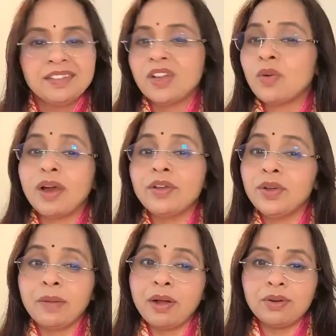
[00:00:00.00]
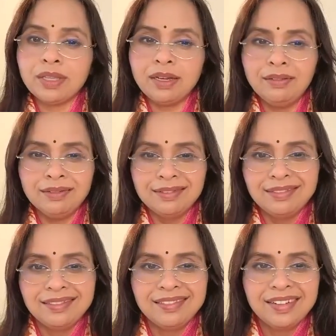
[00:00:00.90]
Now why did you come out then?
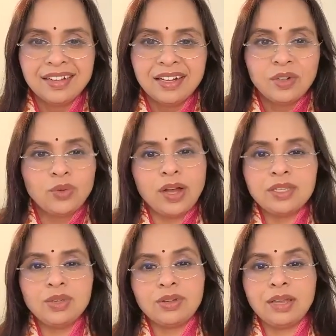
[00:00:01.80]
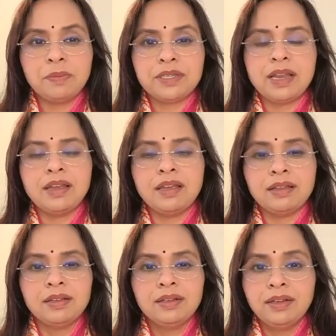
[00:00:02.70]
To us you keep
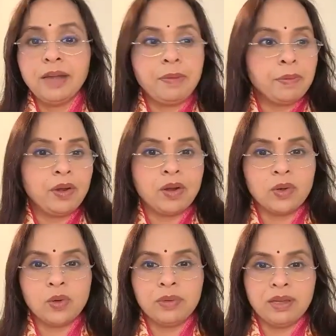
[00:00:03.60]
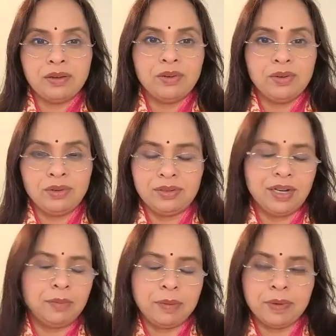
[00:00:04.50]
telling, let people not know me,
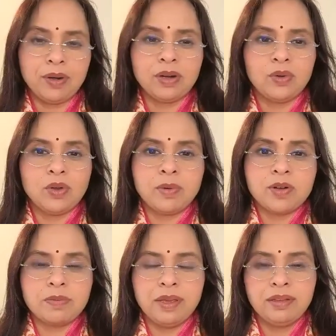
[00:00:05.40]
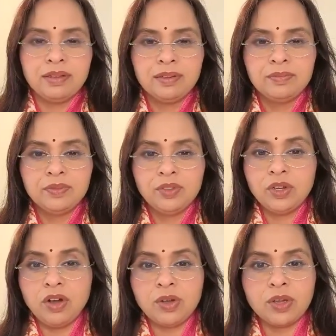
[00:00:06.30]
let people not know about me. You're
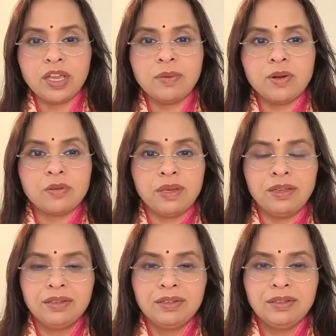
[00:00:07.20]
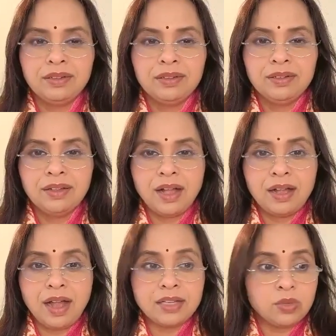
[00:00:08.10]
not talking about me.
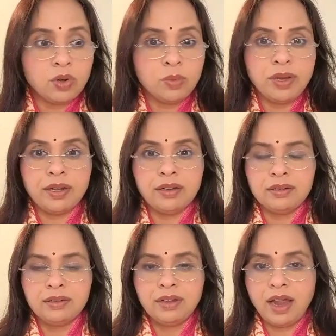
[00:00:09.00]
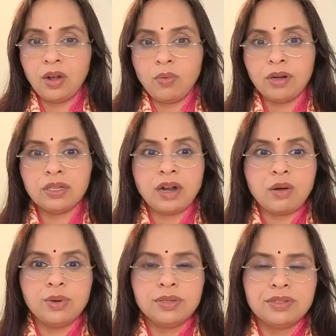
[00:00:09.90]
I just want to be hidden. I don't want the
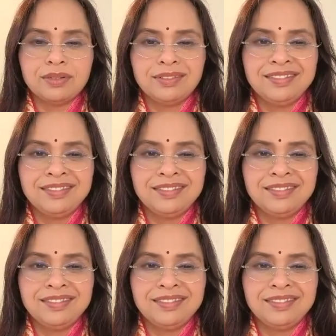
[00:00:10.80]
crowds.